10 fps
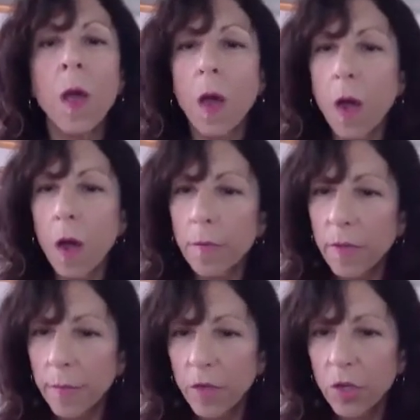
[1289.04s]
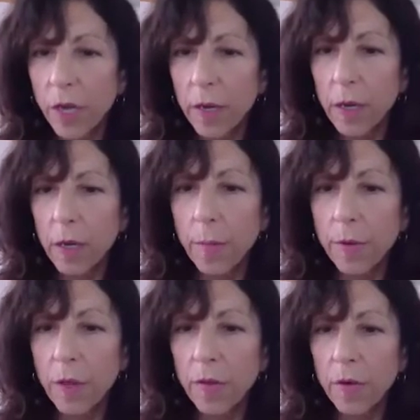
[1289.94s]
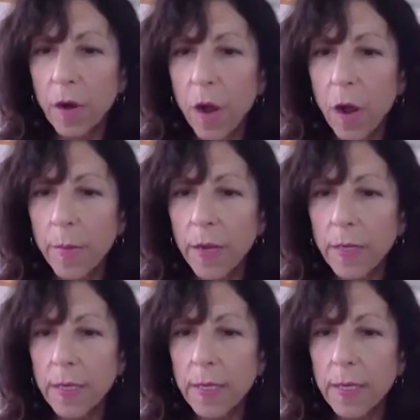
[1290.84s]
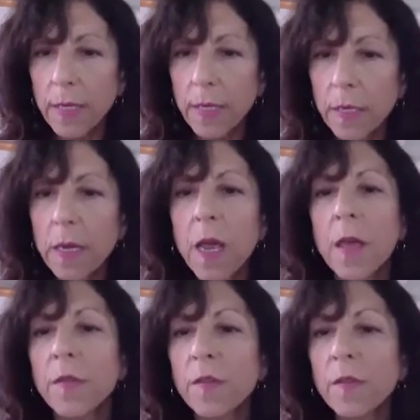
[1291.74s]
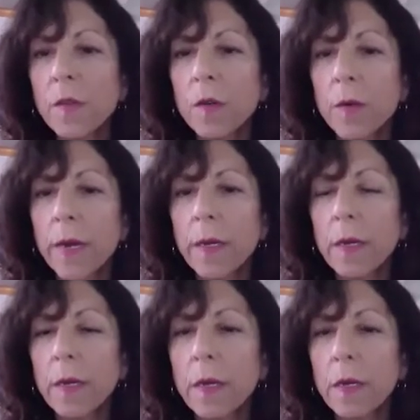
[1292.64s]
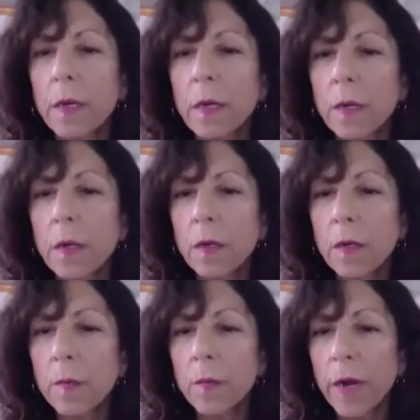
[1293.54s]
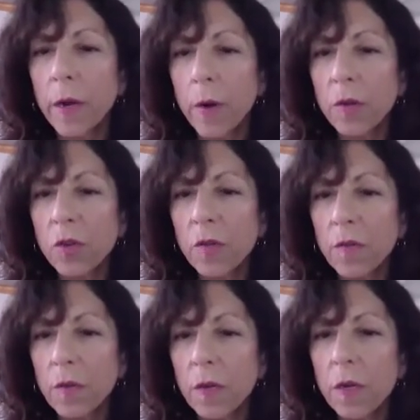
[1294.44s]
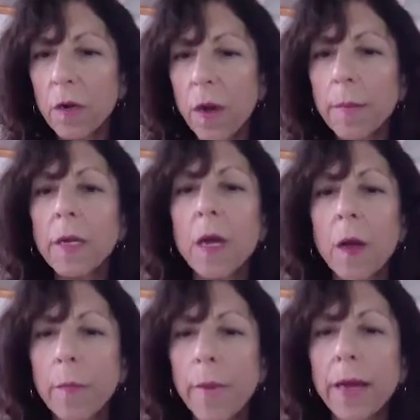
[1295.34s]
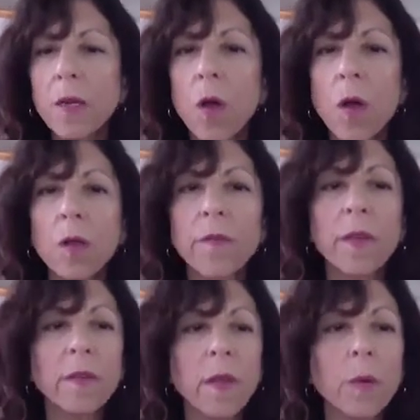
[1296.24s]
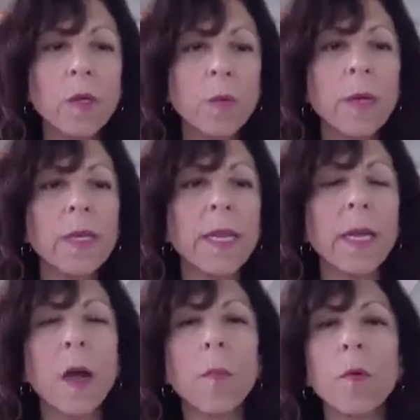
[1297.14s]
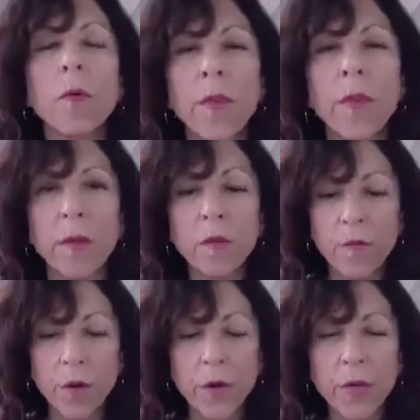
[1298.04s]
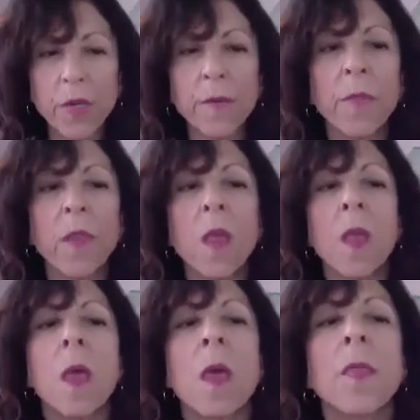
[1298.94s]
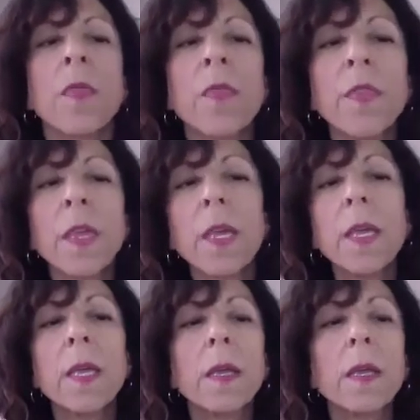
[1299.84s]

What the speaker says: Let me check a couple other comments. This is some great questions in here. I'm going to come back to all of these. I just want to say a couple things first. There's